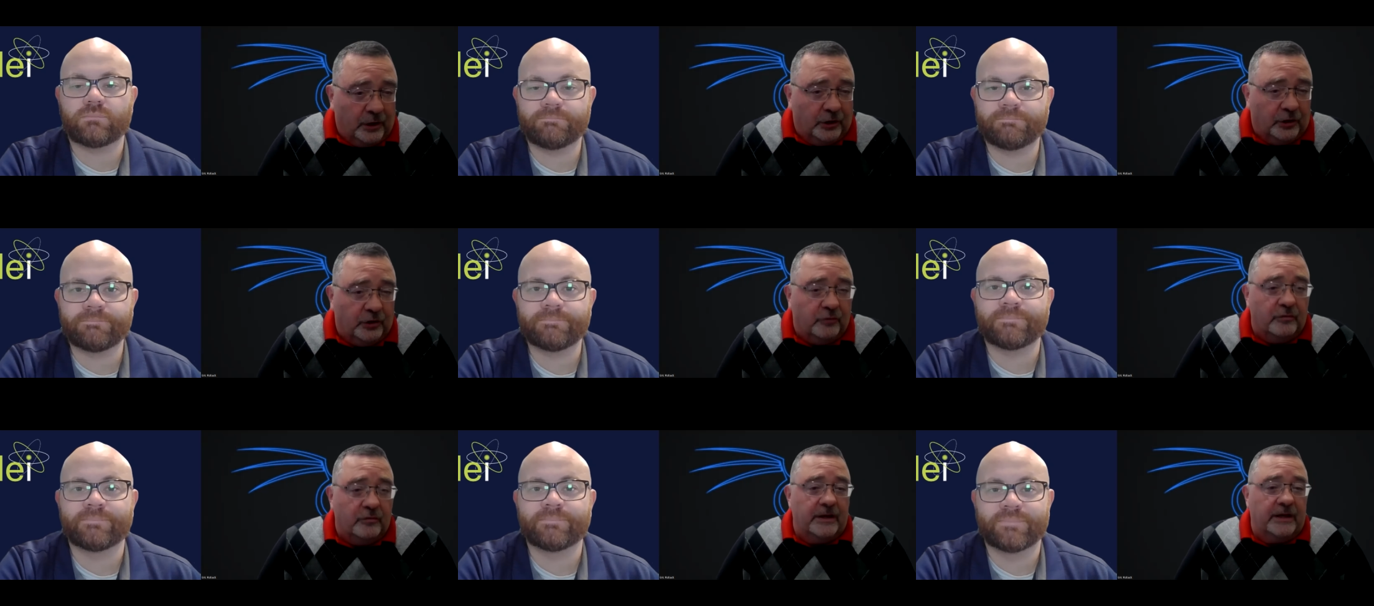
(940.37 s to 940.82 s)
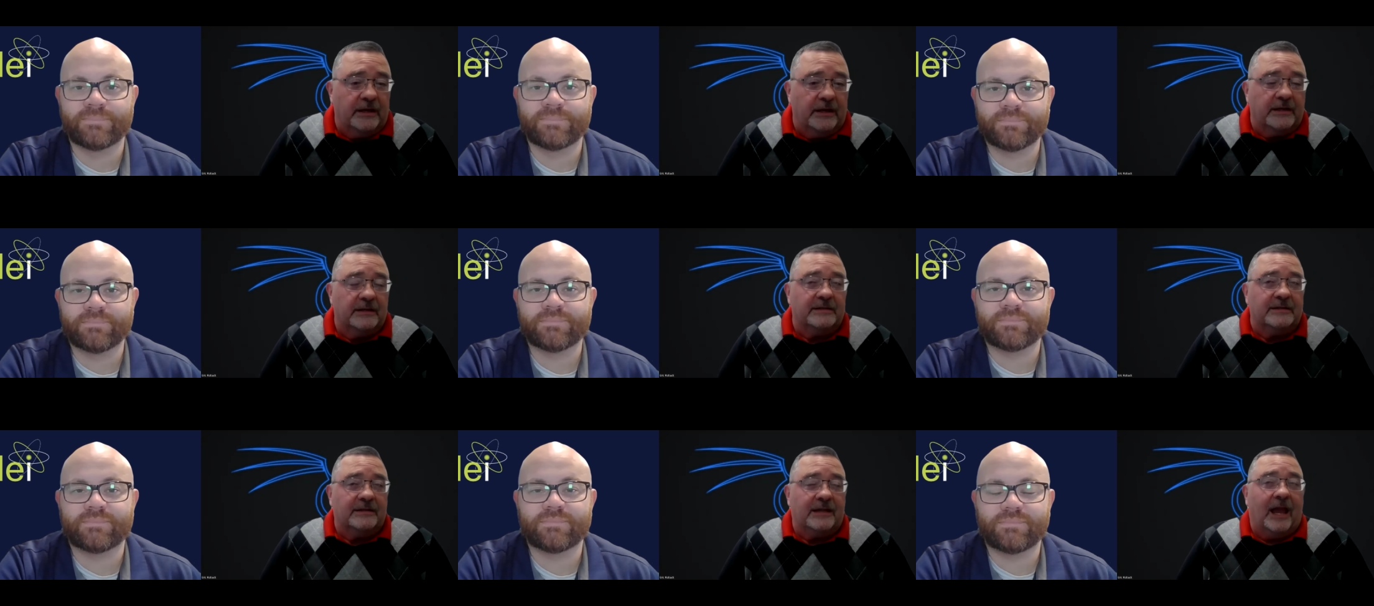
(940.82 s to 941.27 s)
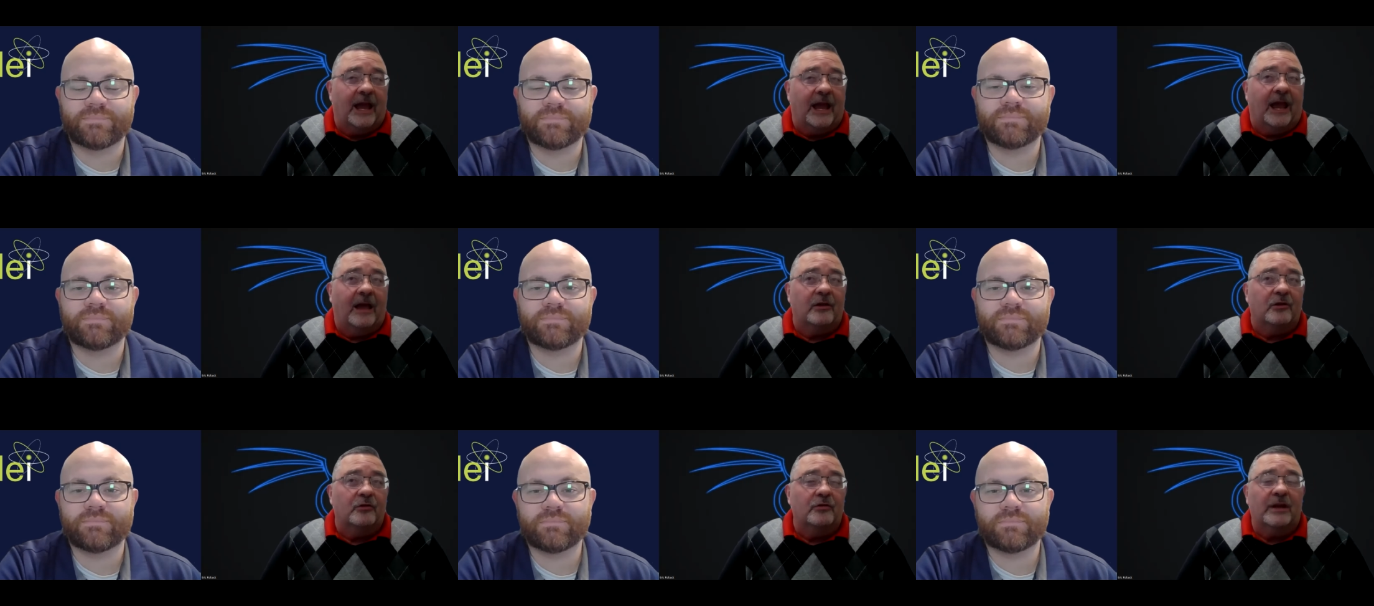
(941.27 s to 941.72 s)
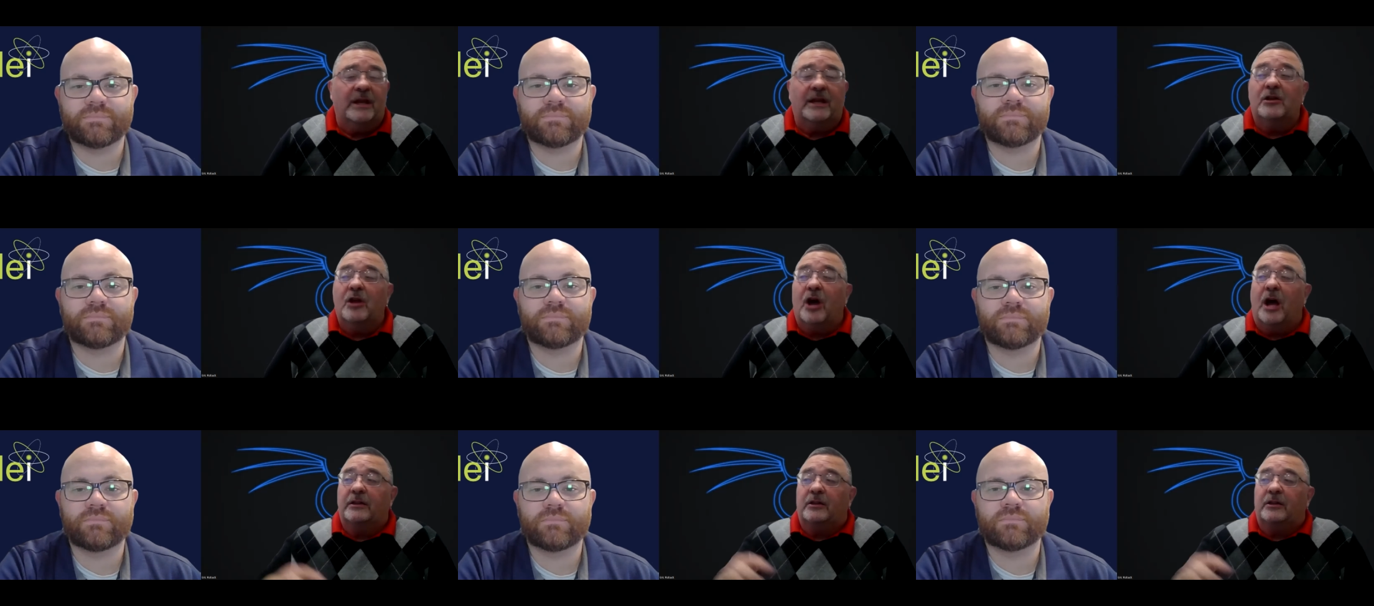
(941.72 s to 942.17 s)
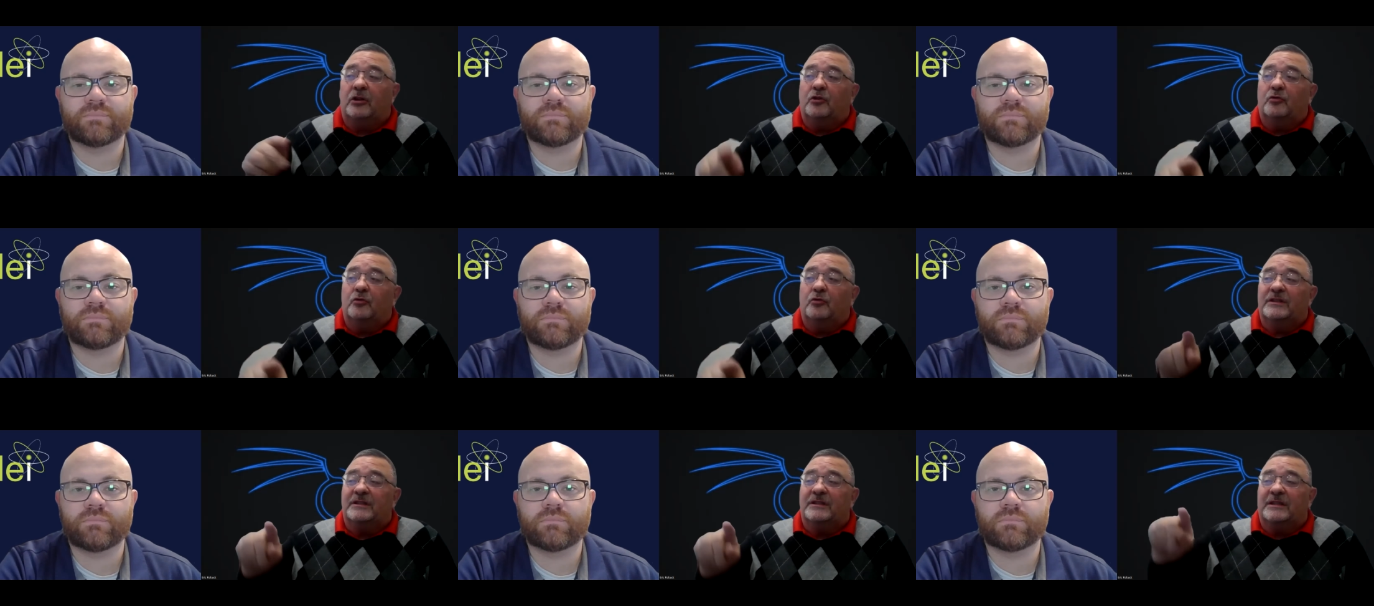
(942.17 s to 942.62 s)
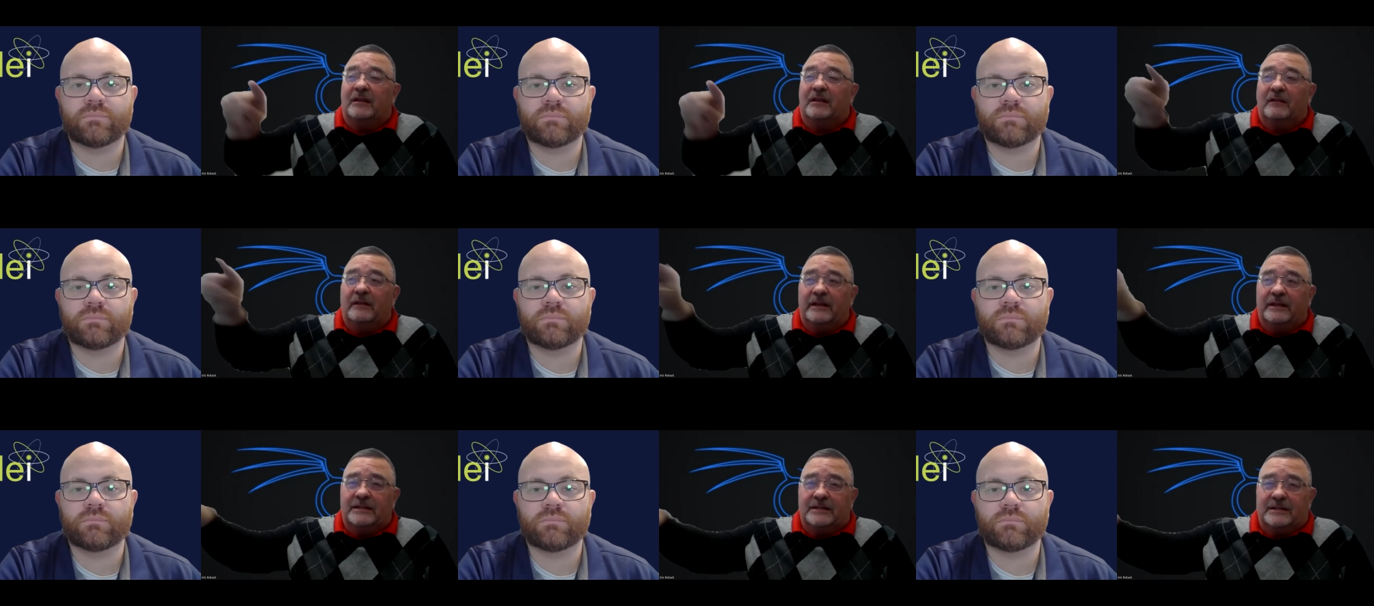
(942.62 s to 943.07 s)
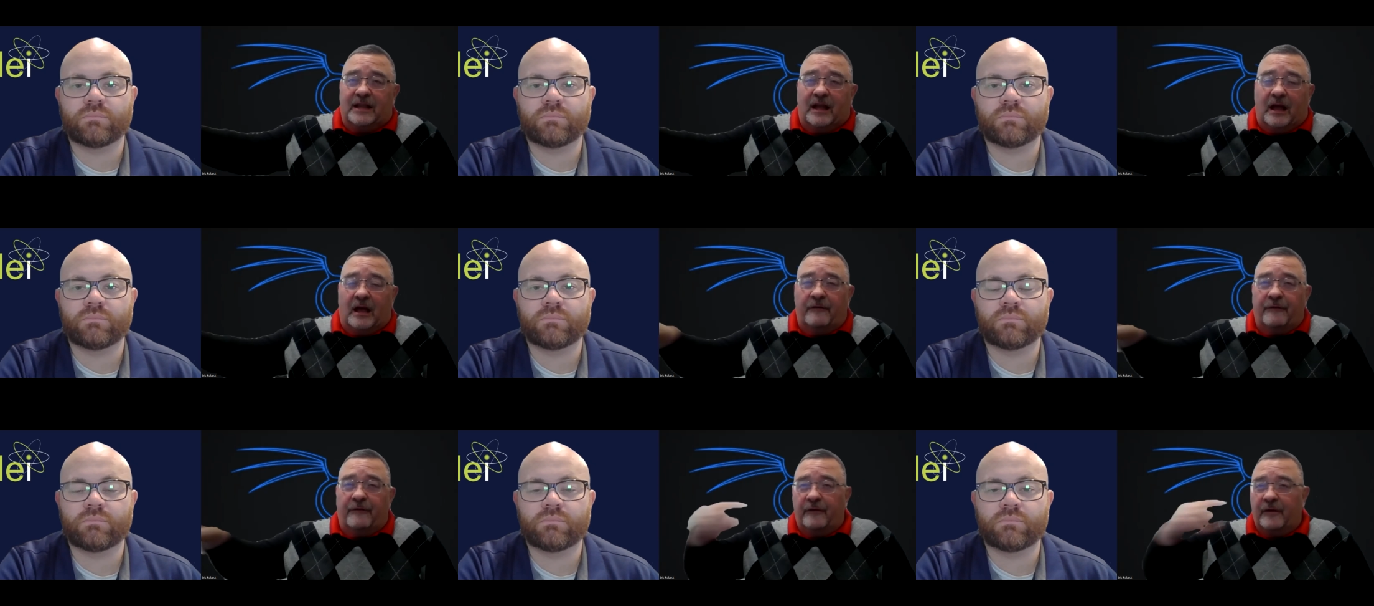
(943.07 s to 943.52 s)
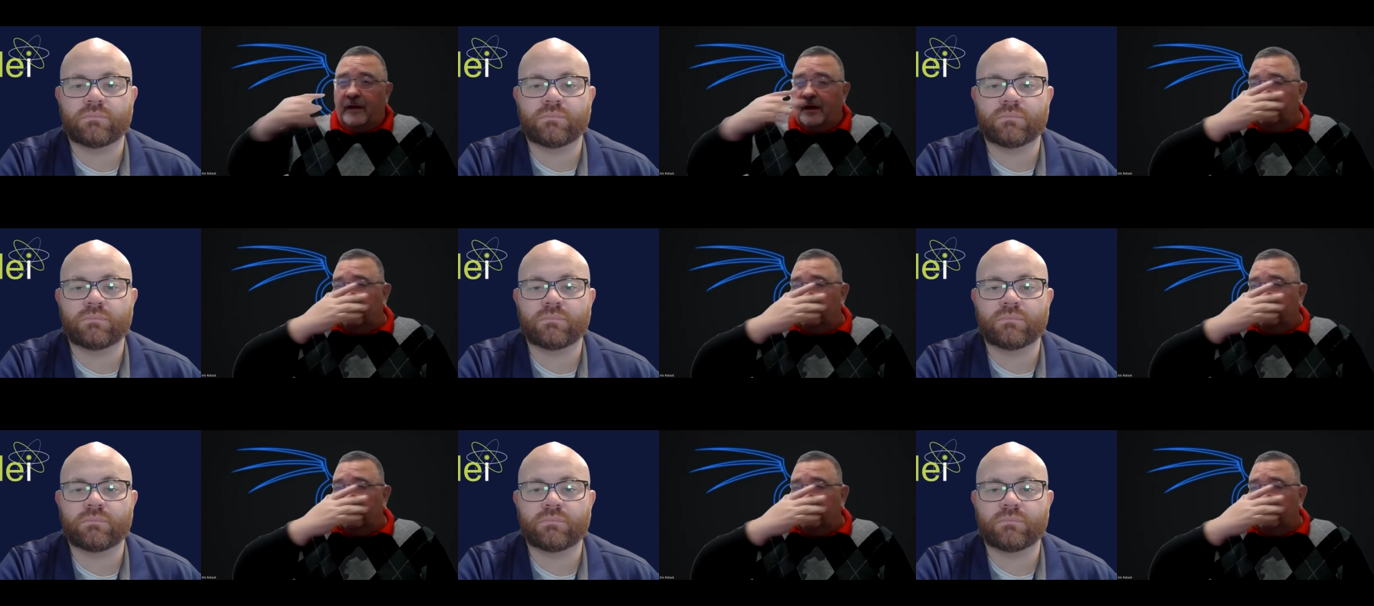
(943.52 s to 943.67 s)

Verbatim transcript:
Speaker 1: You need to stay, you need not to do silly stuff